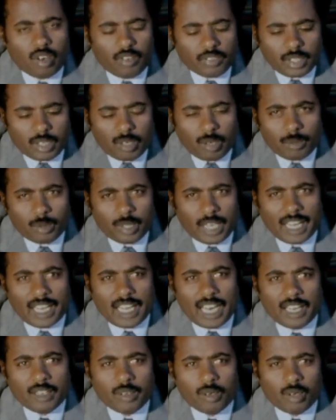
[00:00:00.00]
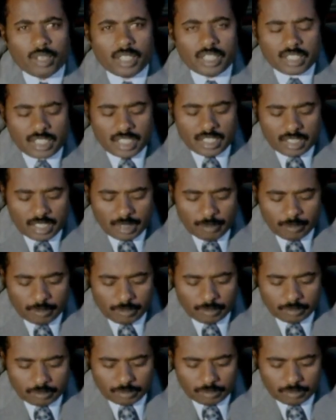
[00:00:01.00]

of the communal land holding system.